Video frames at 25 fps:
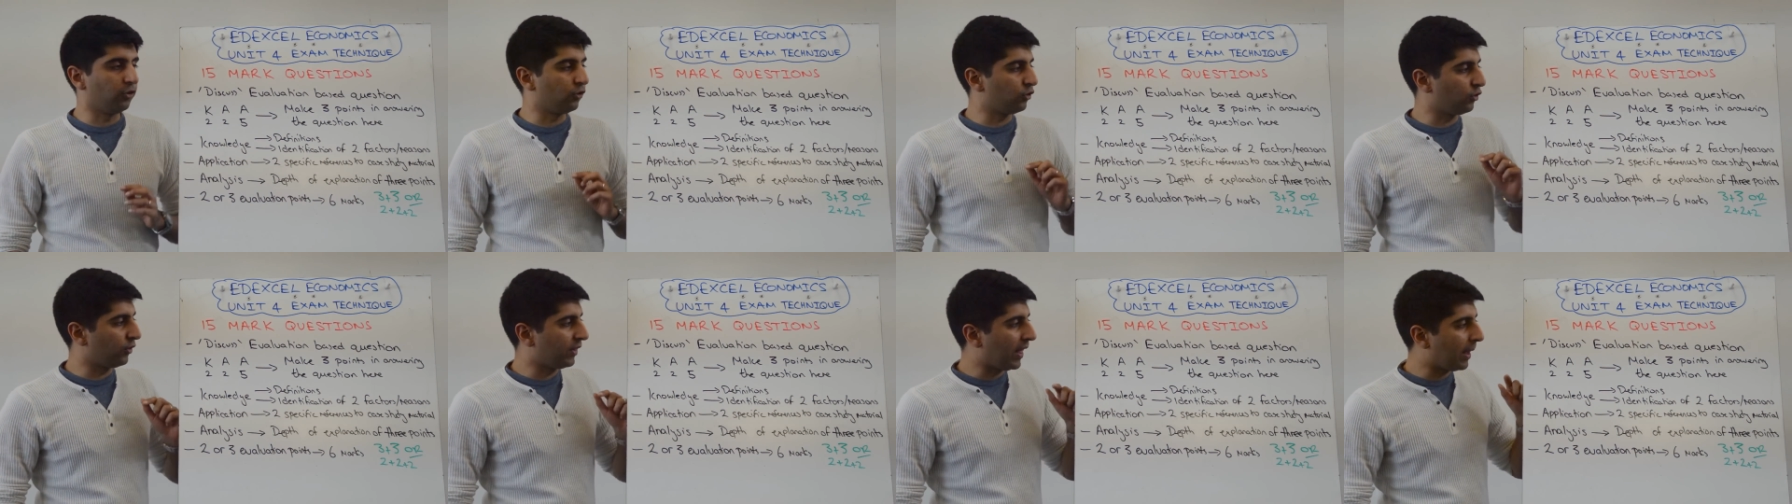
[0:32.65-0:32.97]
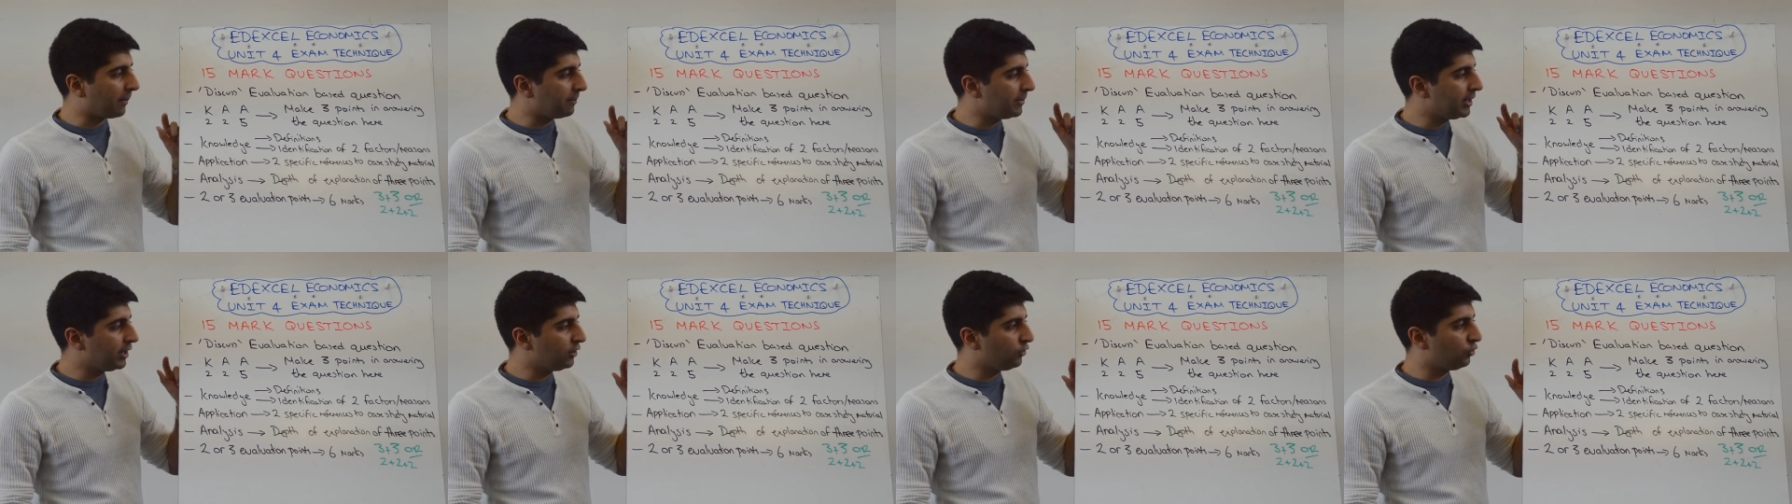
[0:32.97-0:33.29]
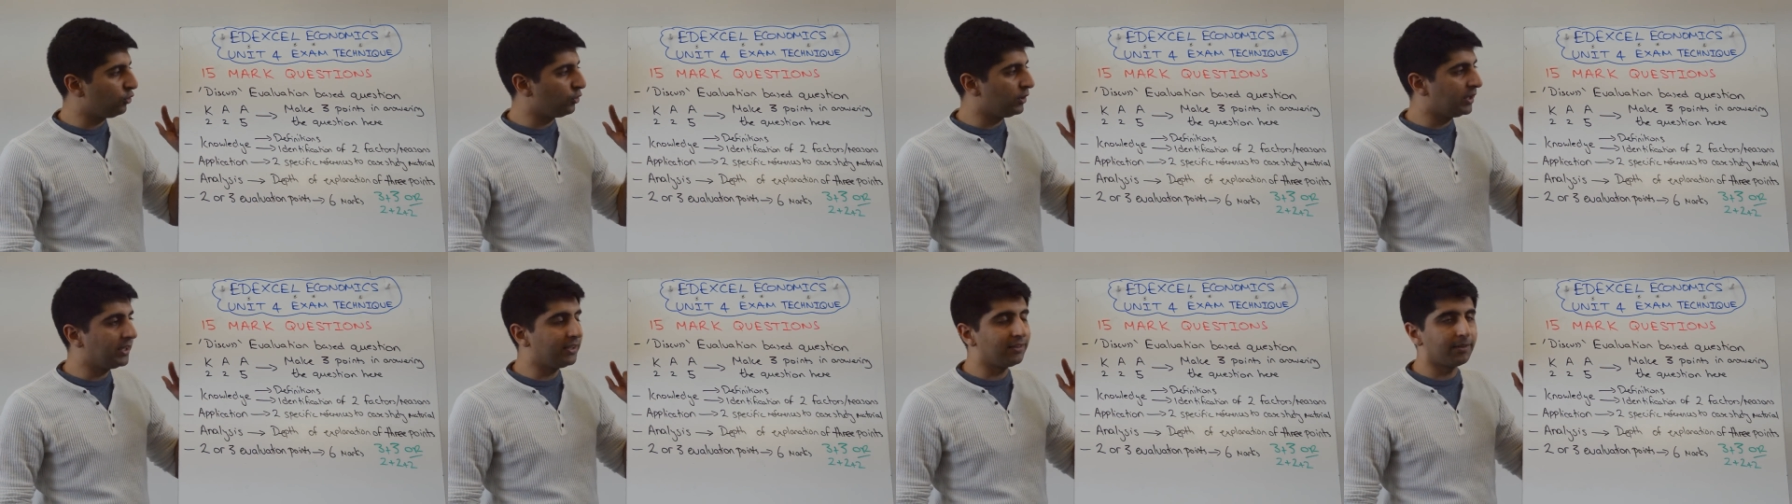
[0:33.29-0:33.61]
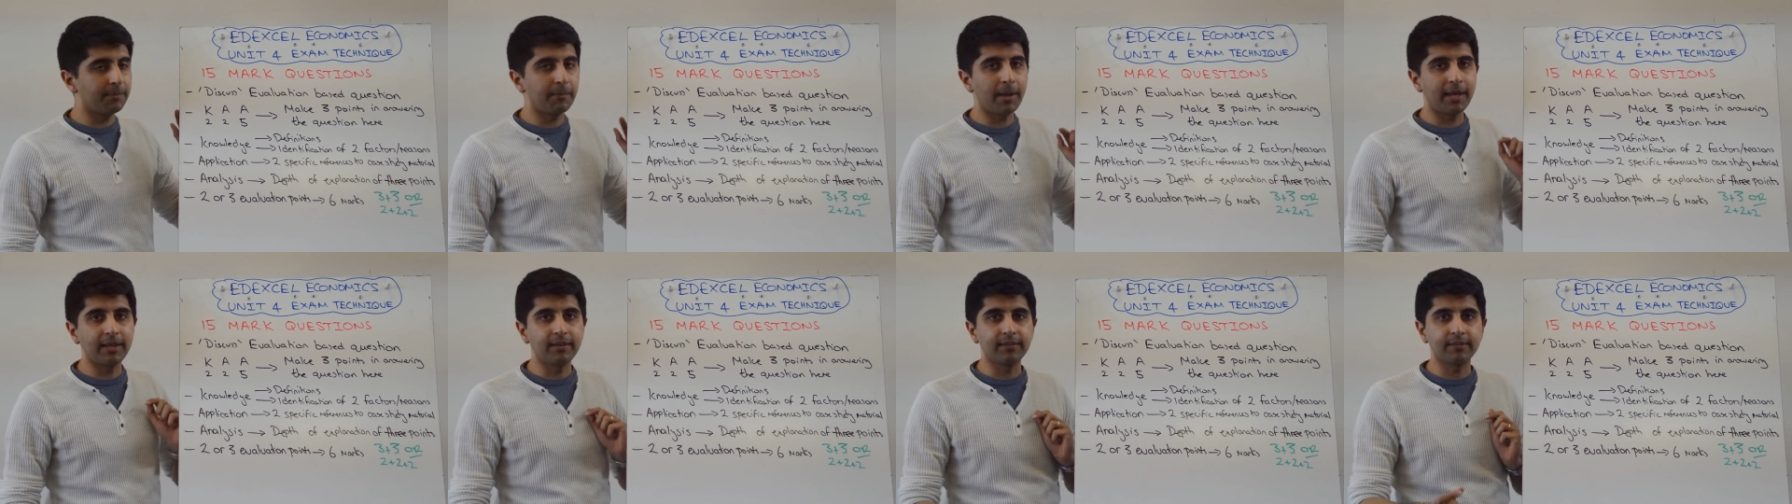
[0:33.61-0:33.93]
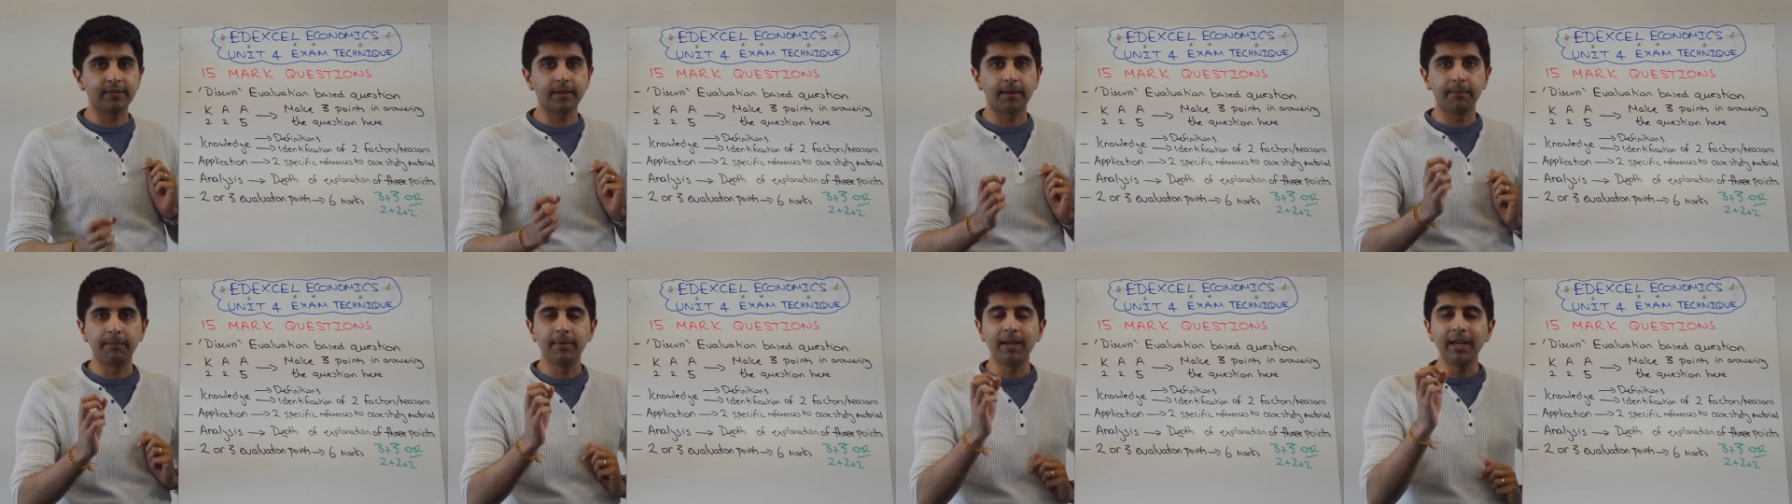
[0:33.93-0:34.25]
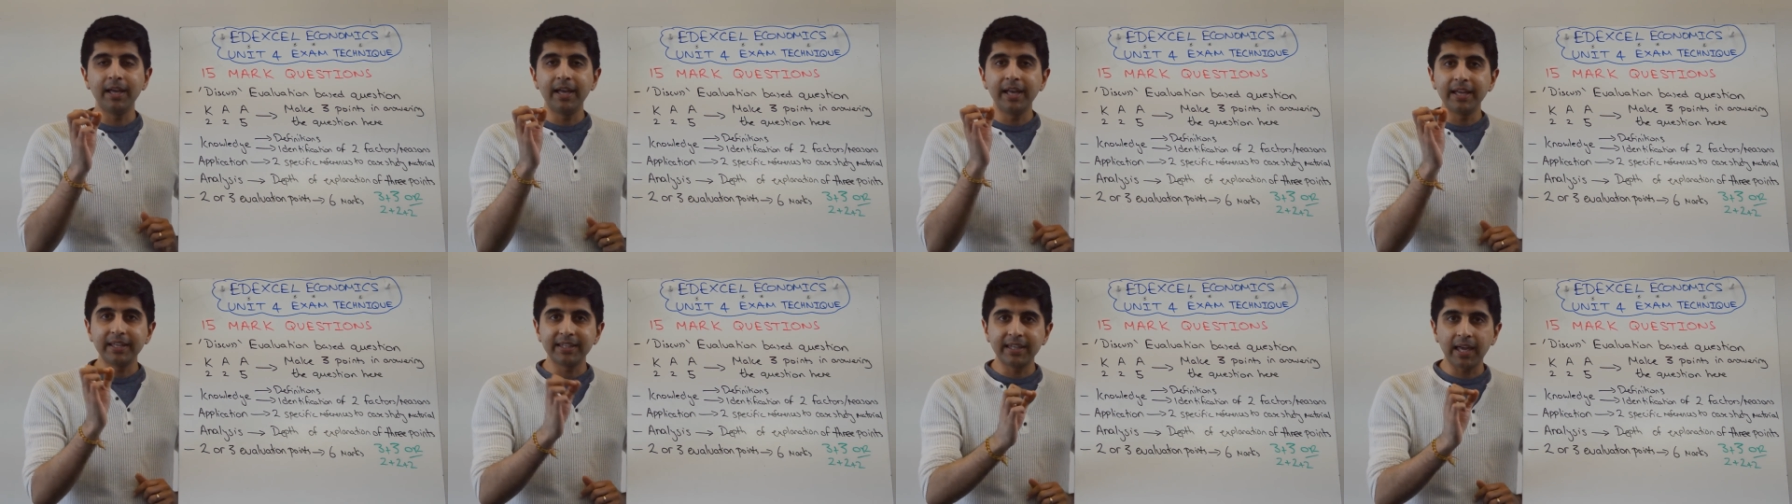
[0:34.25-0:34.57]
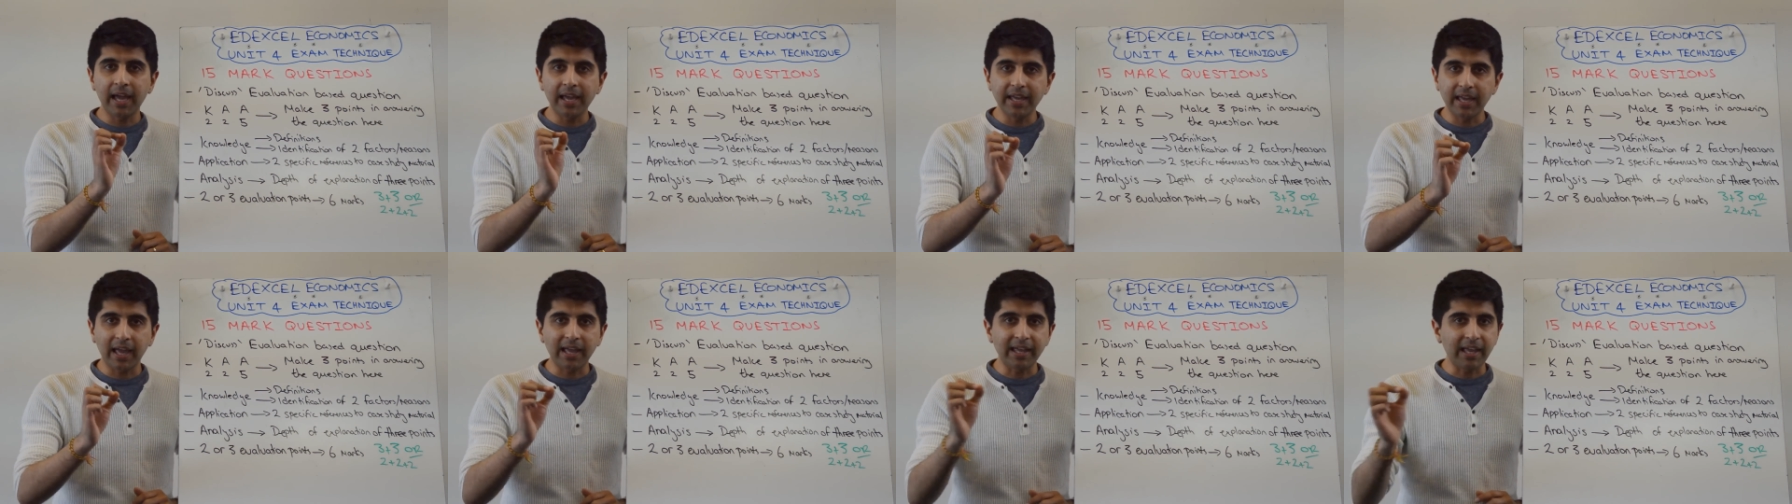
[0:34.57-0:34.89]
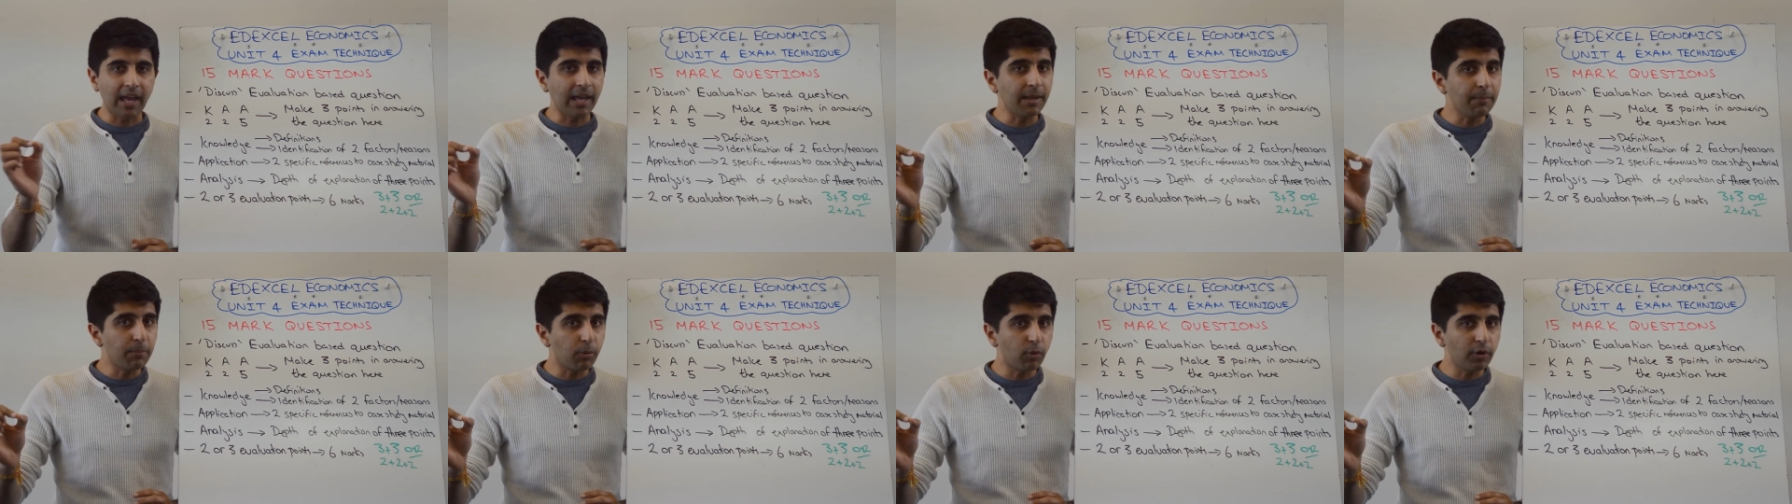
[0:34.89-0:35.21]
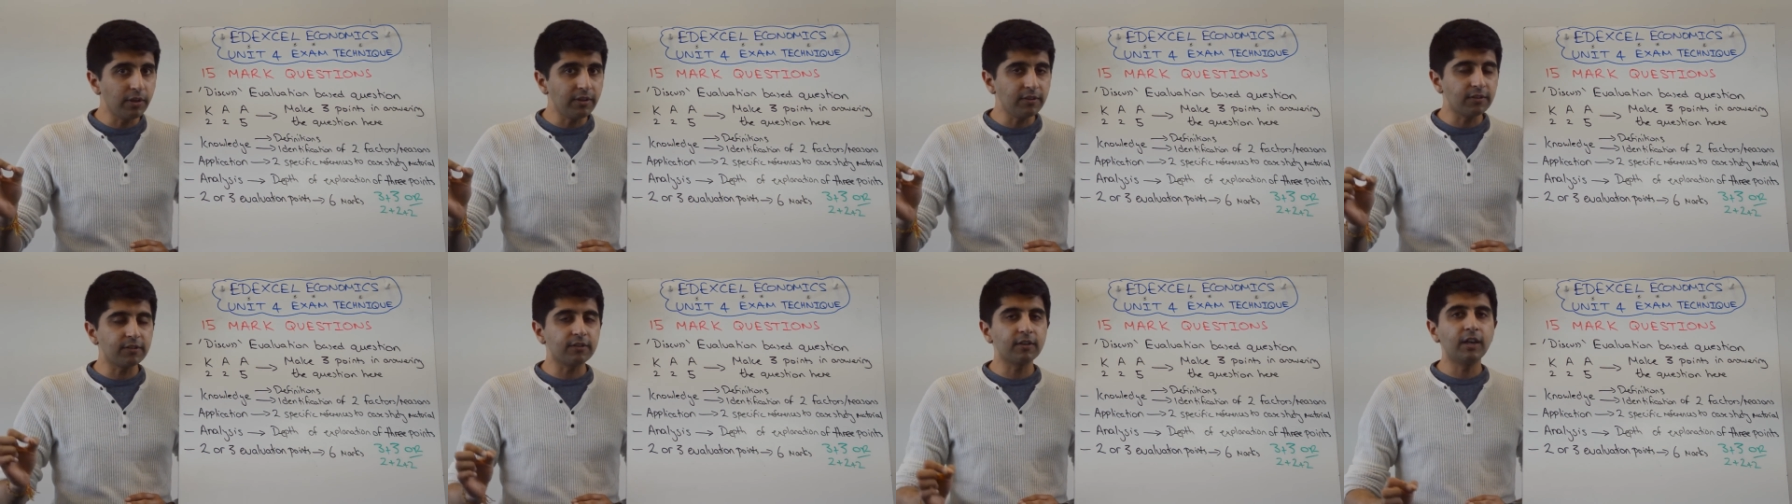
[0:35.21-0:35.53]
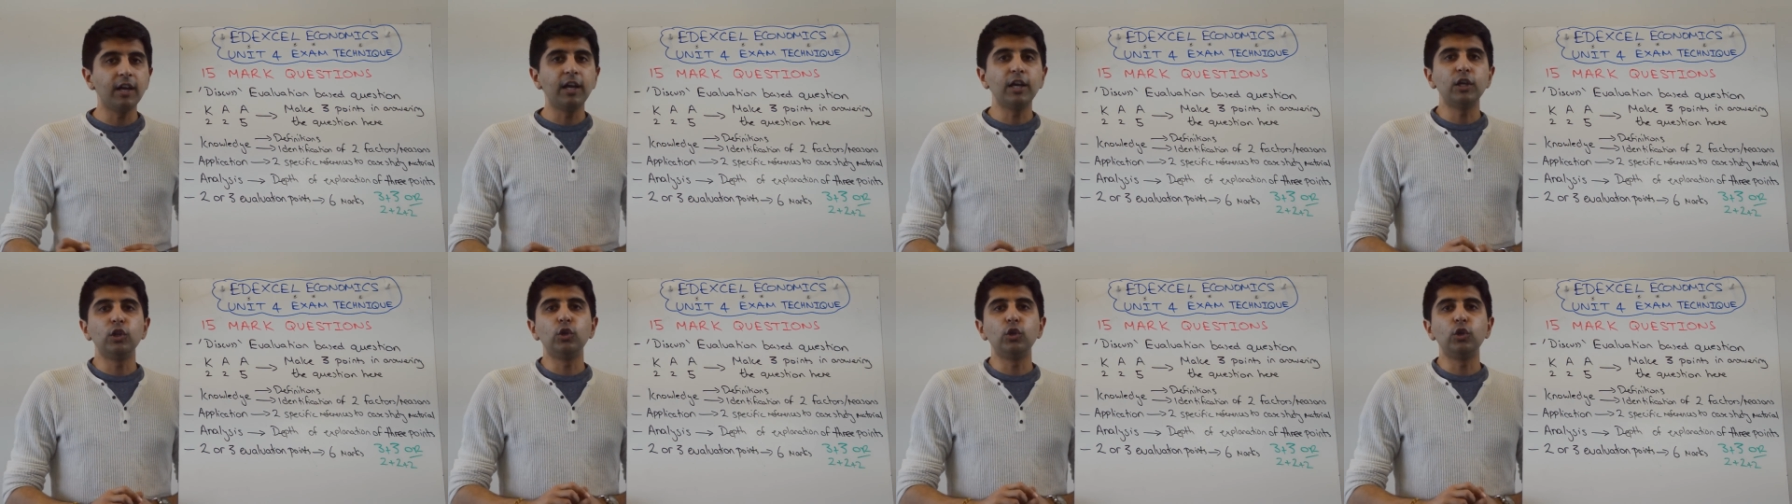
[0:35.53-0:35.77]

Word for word: So that means you need to make some K A A points,